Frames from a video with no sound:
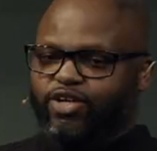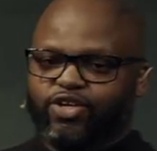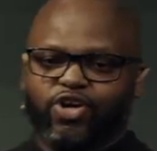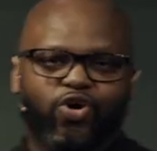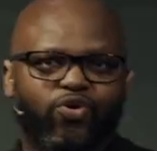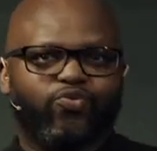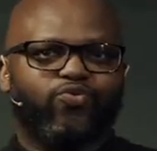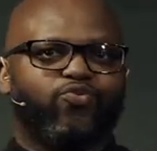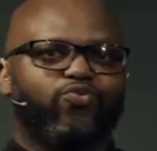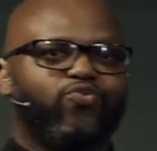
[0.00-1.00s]
You
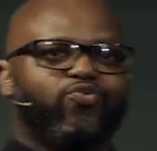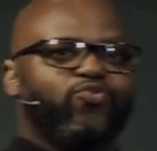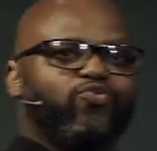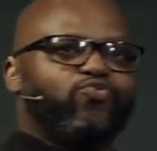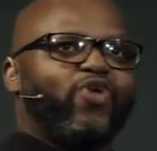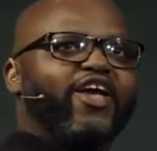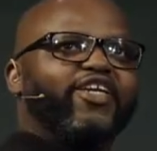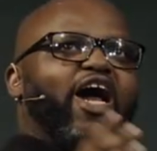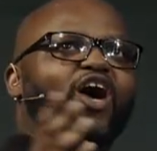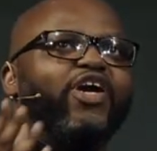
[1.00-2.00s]
know, right
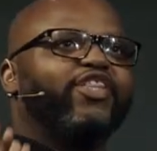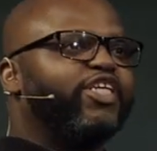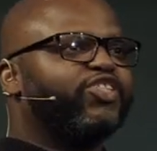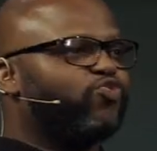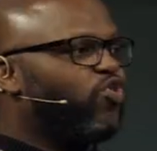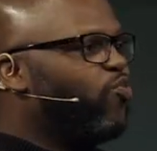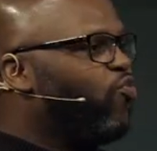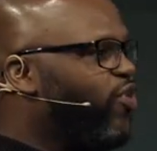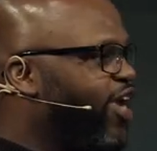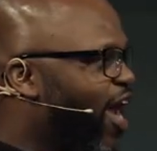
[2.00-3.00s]
now in this room, we